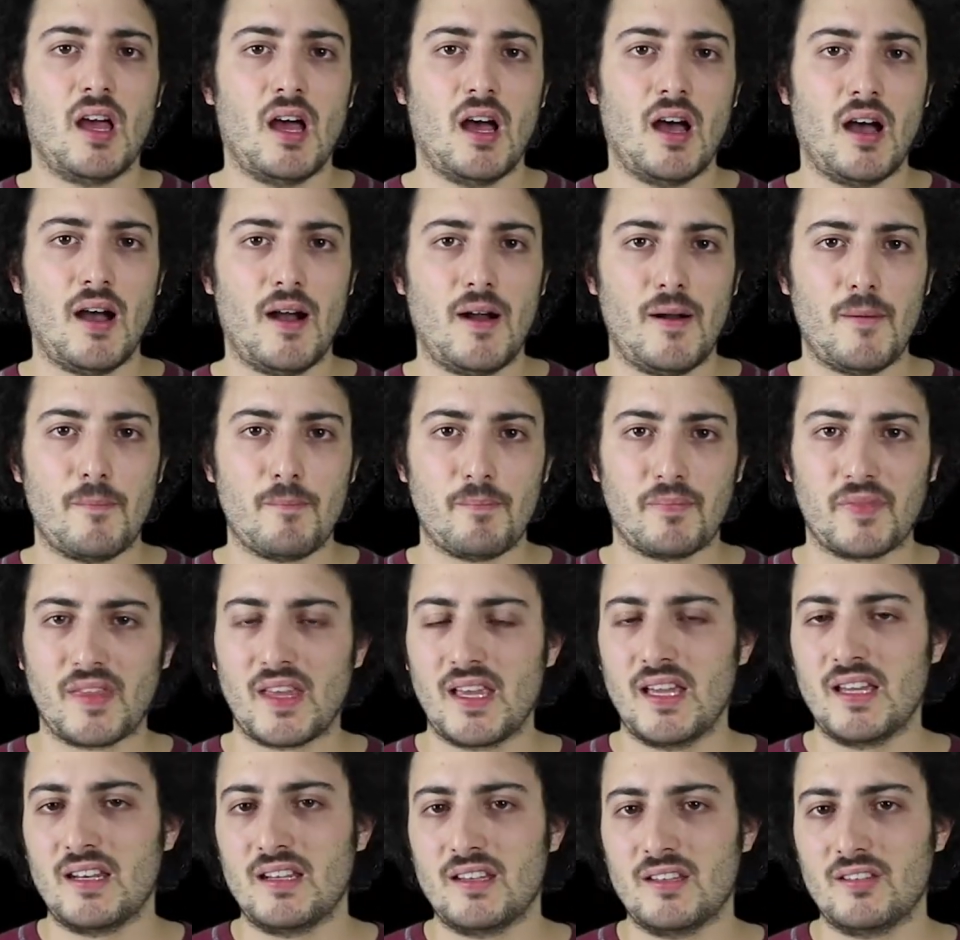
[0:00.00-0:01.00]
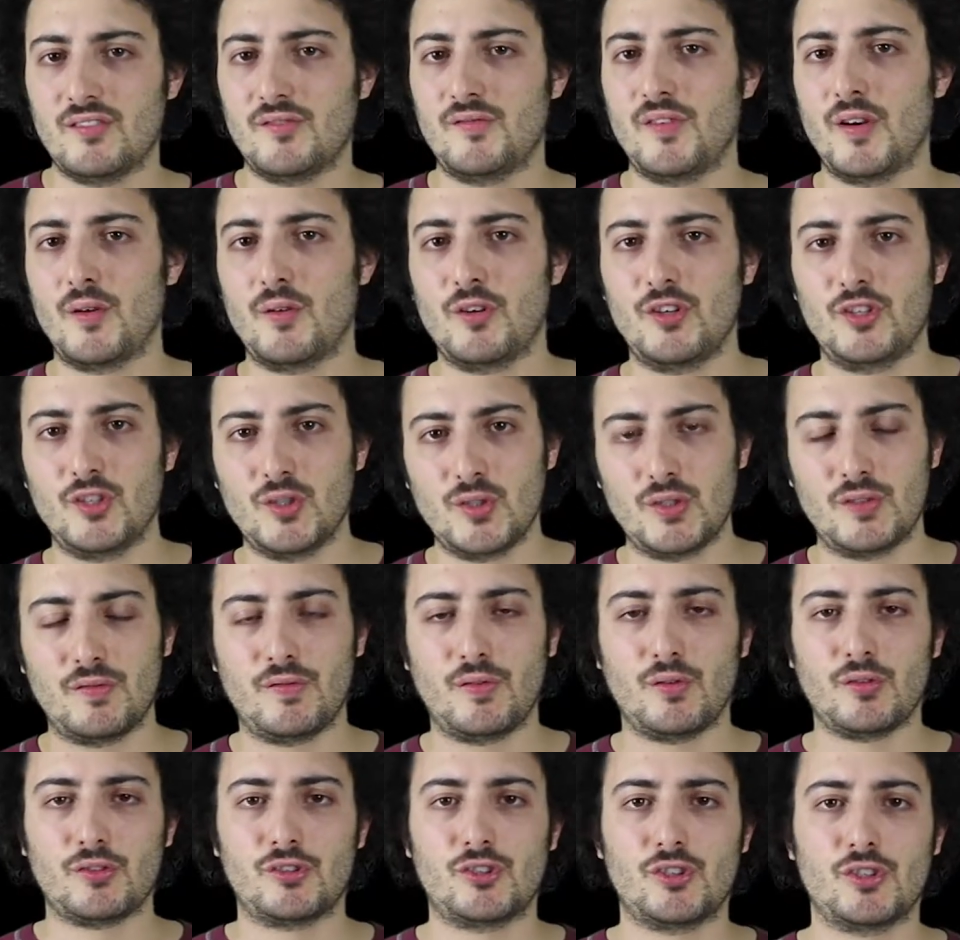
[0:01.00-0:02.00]
it is very
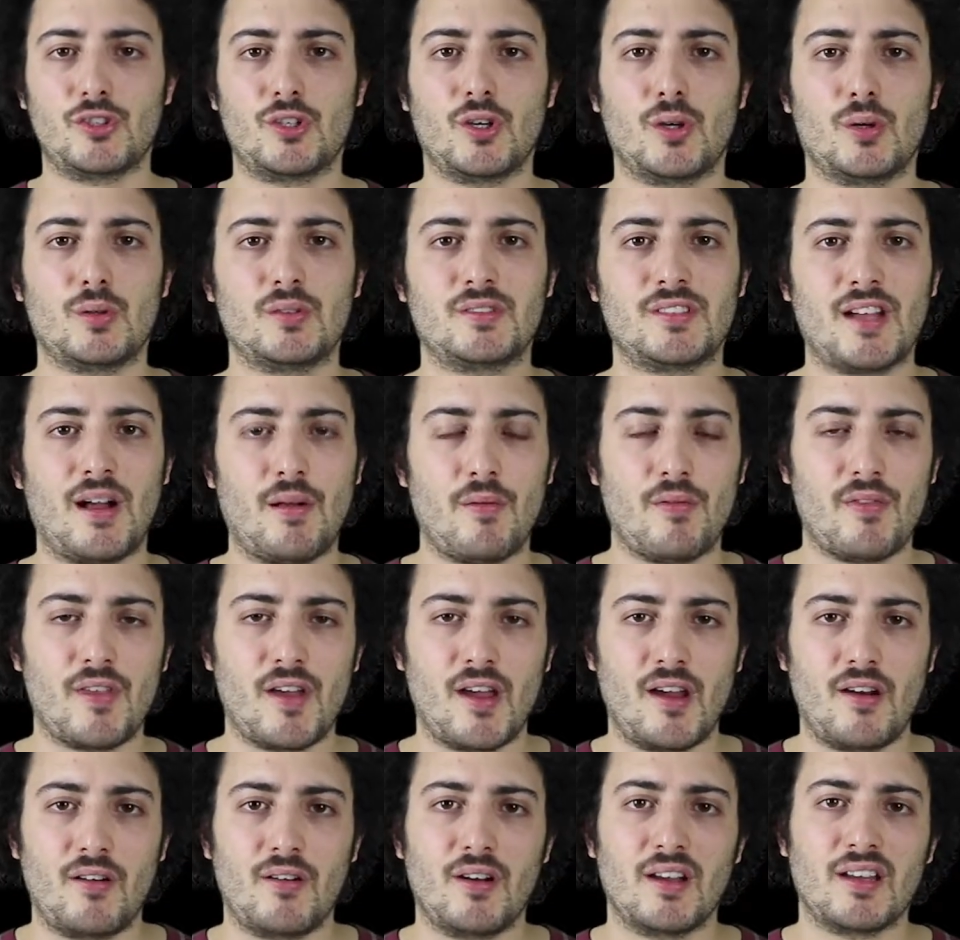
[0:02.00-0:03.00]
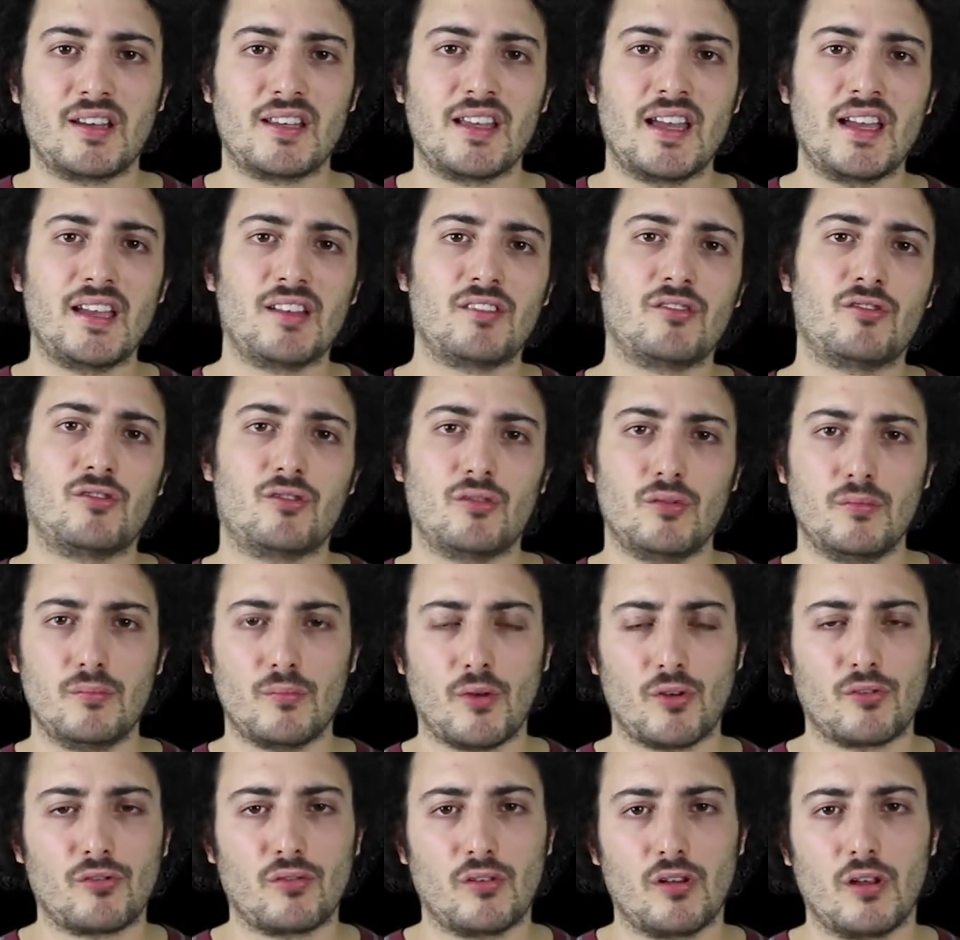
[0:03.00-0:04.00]
useful to go down there again to
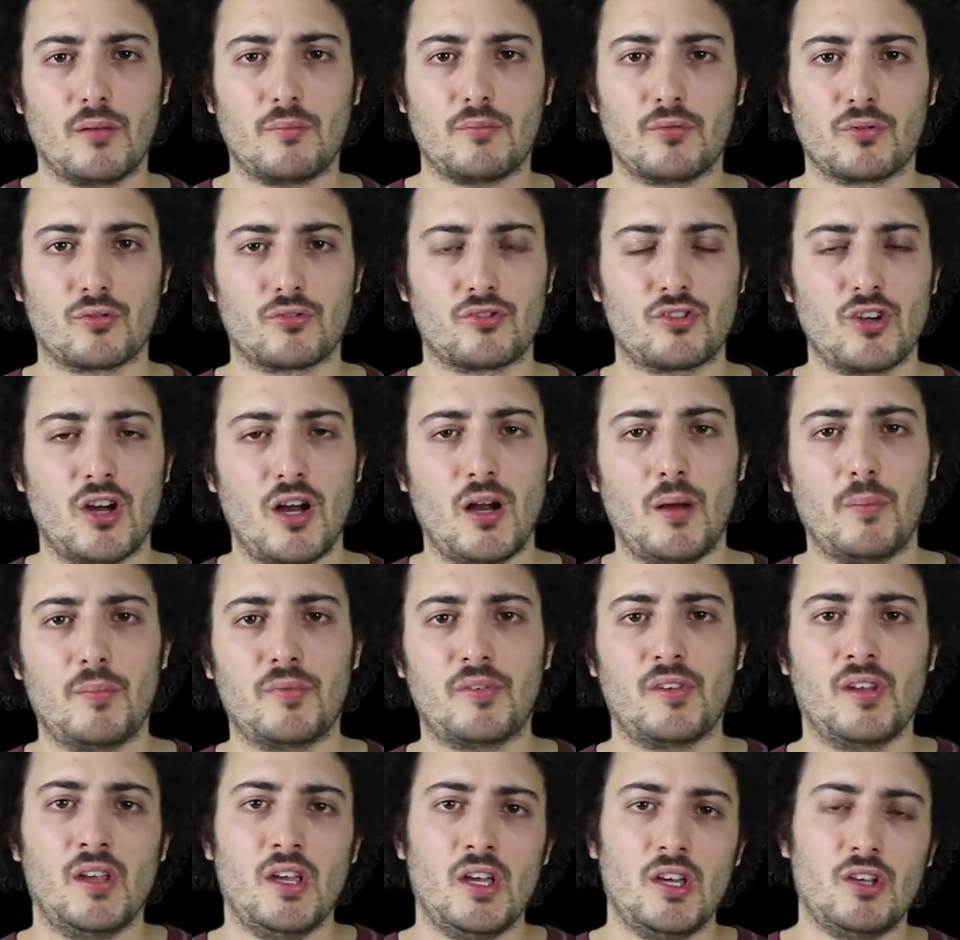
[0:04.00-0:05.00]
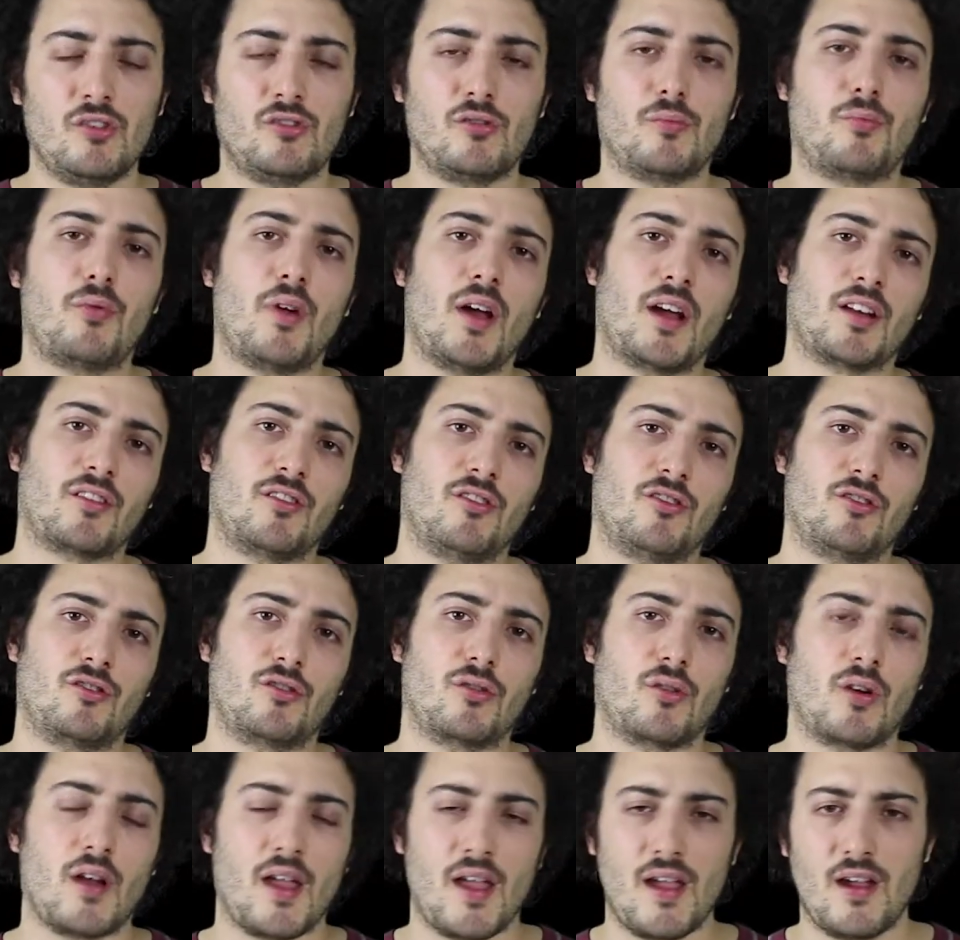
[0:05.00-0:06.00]
muscle up your chops, to practice
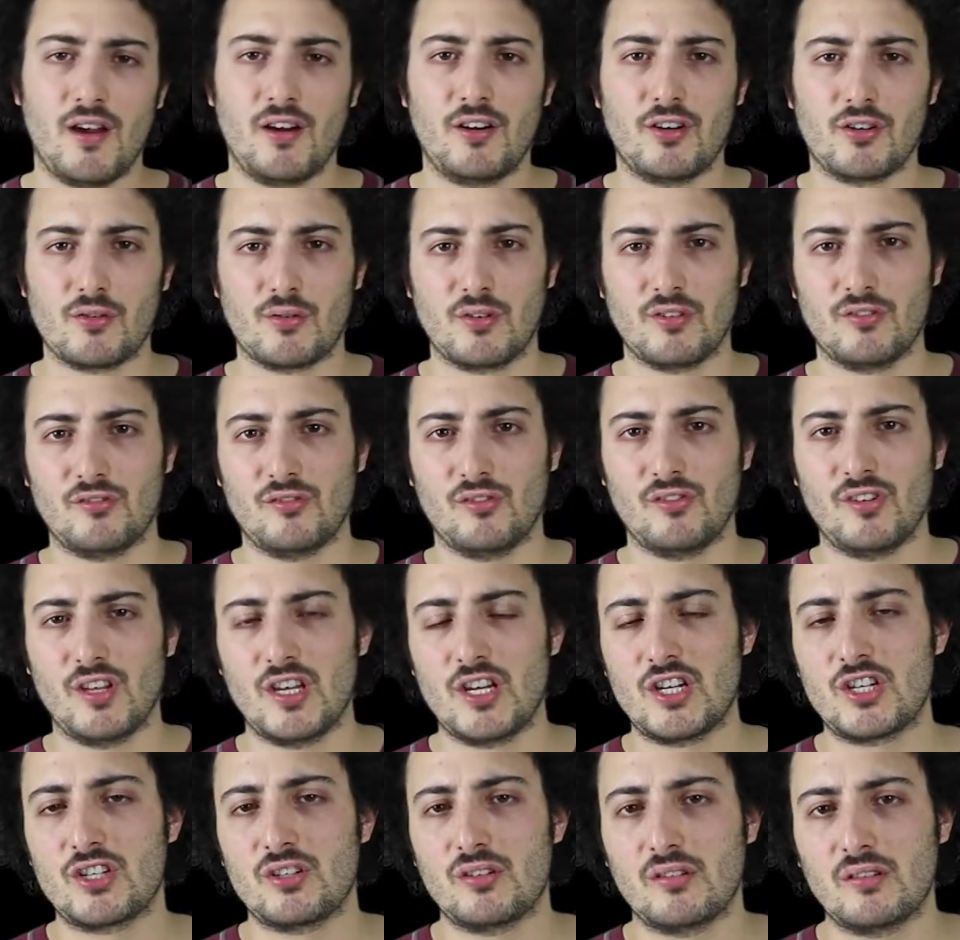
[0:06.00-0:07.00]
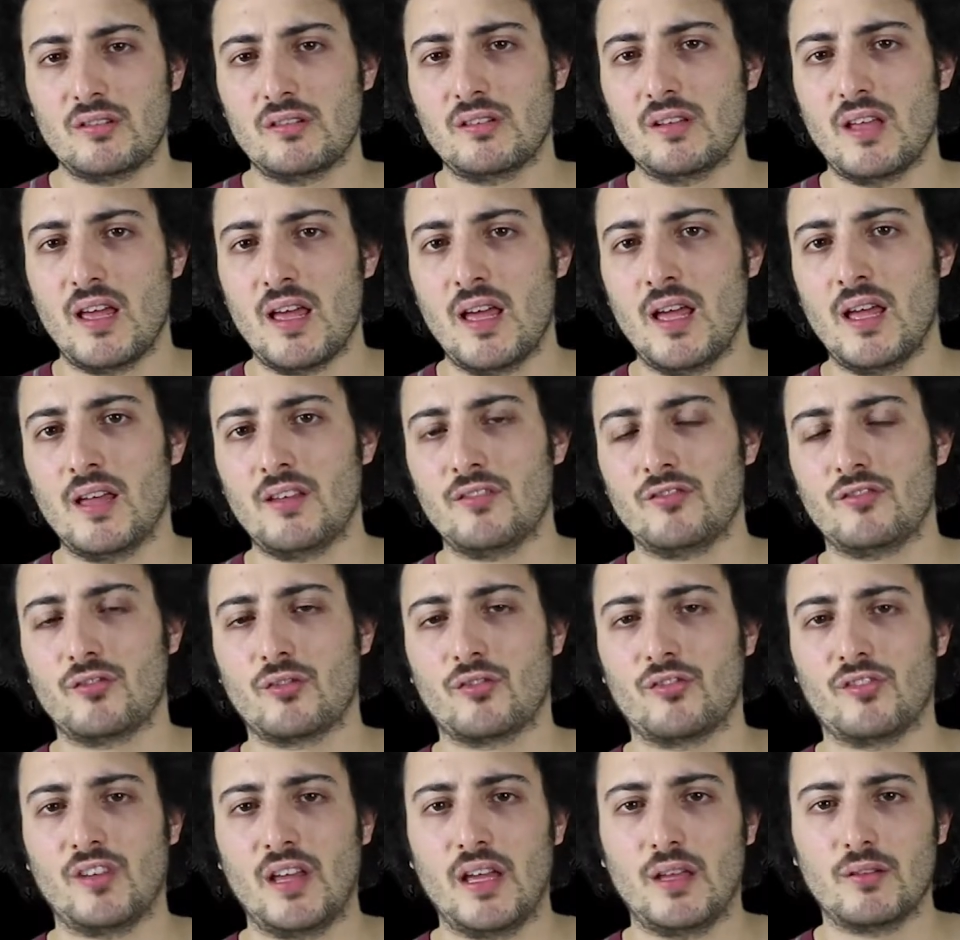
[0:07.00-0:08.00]
your air, your intonation, and
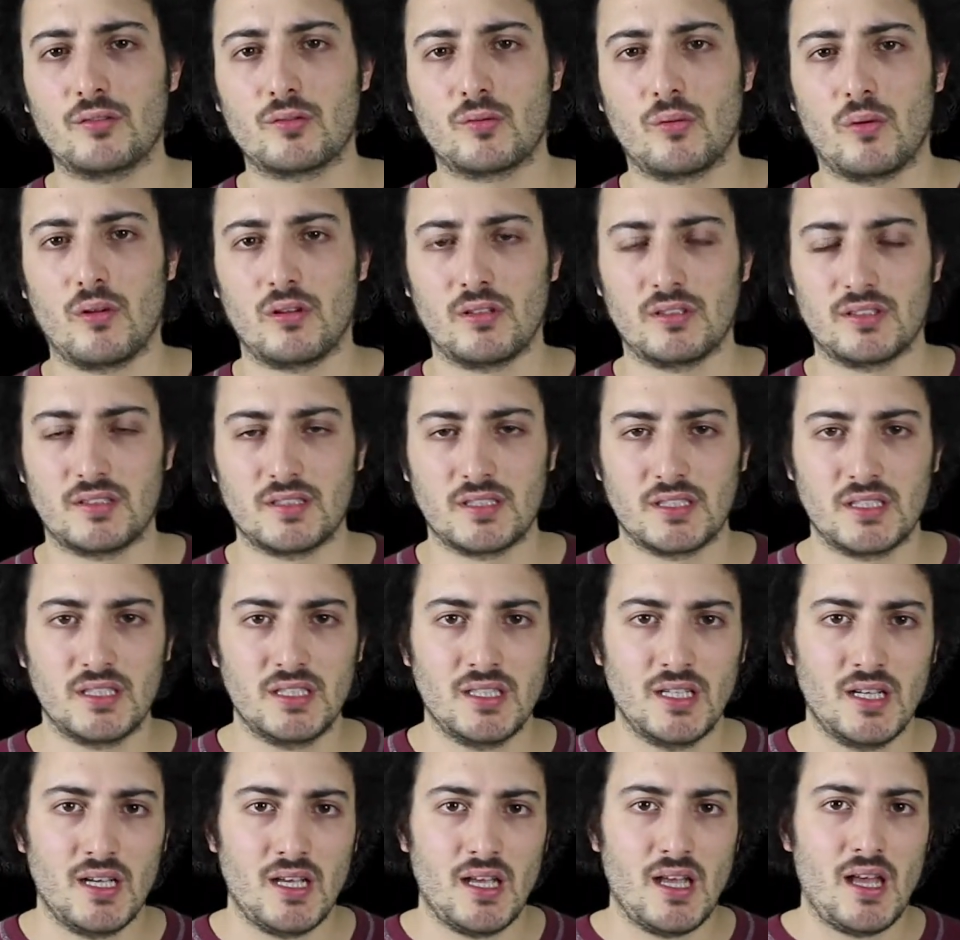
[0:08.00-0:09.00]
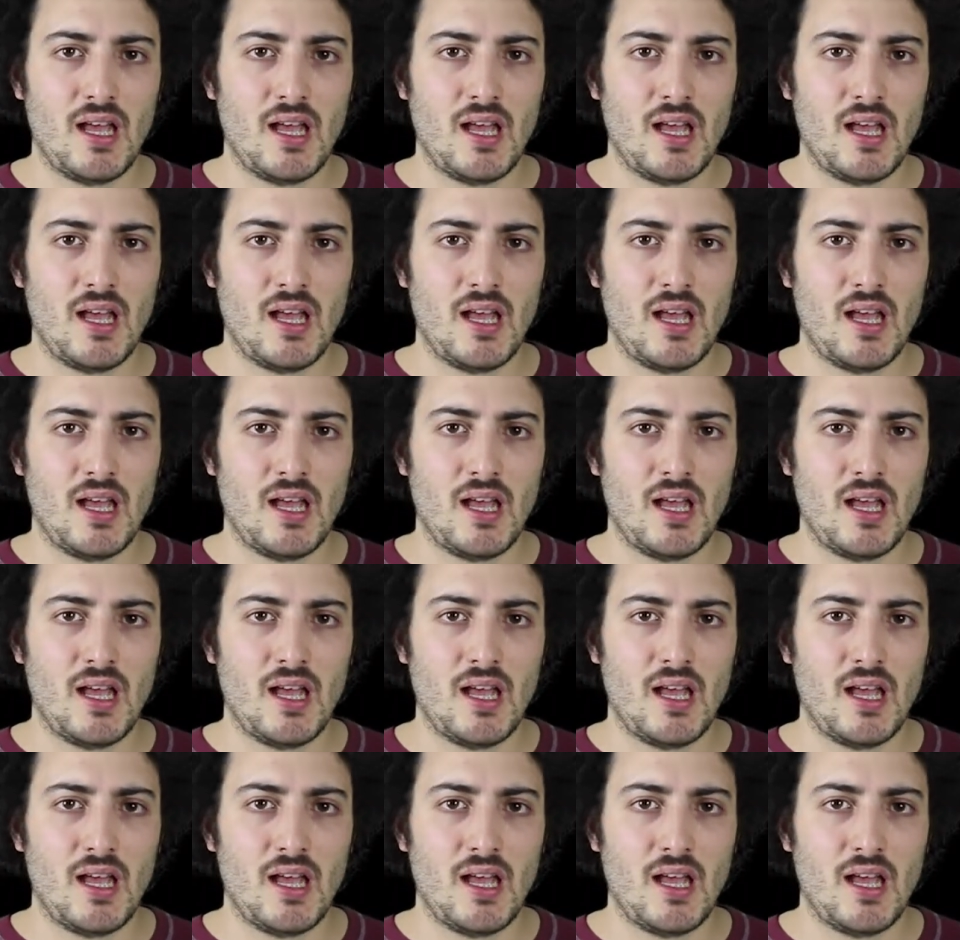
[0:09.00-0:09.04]
your sound quality.